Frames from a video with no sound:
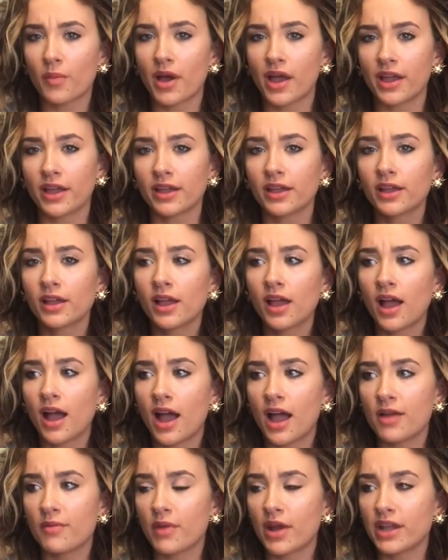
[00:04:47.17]

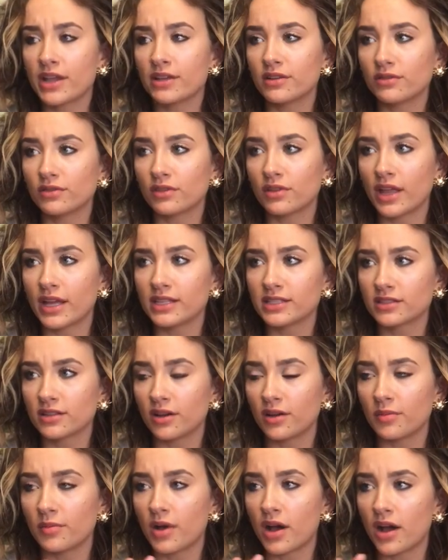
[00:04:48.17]
I might light
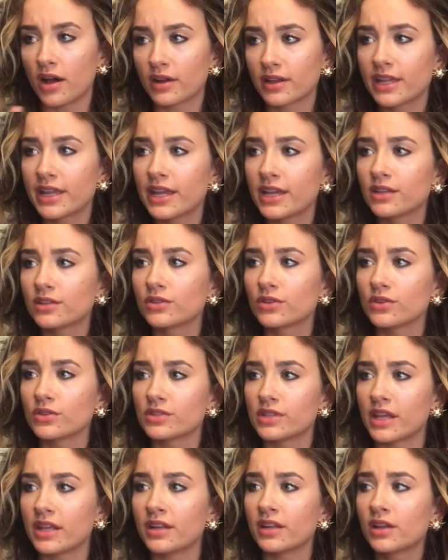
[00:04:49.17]
some
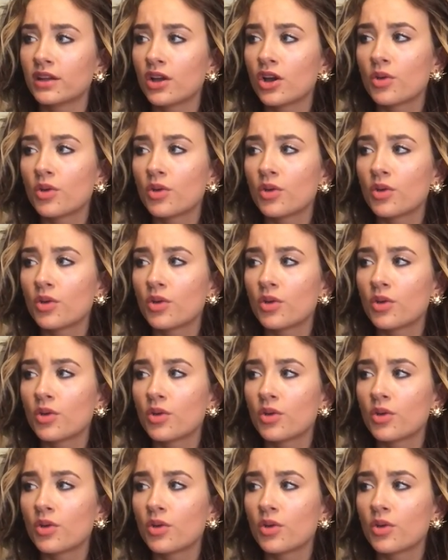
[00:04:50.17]
candles and